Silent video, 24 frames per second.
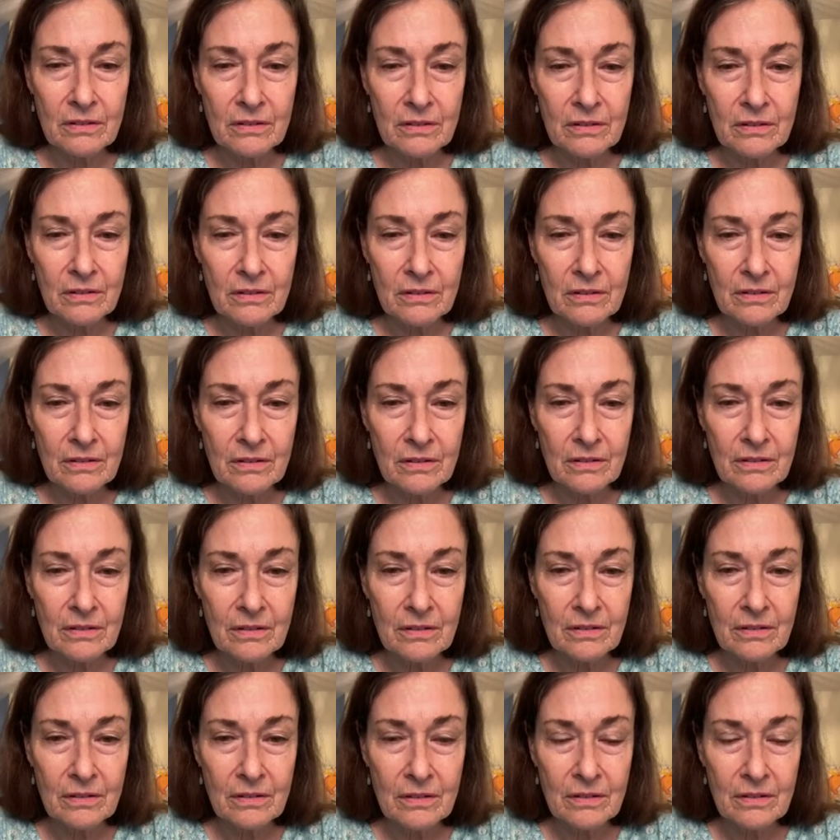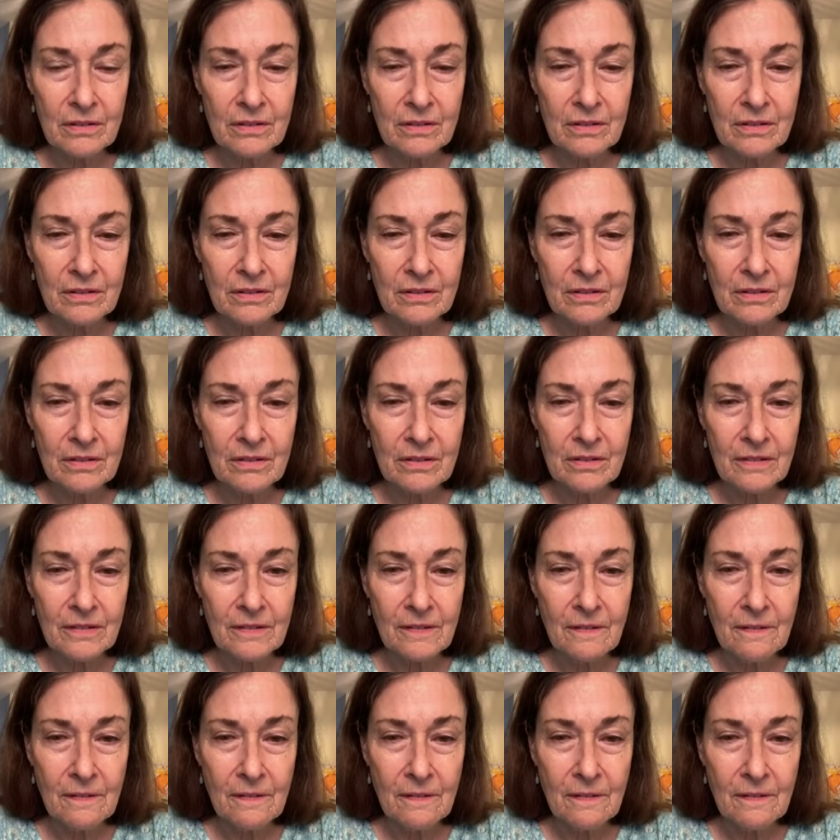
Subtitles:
[no speech]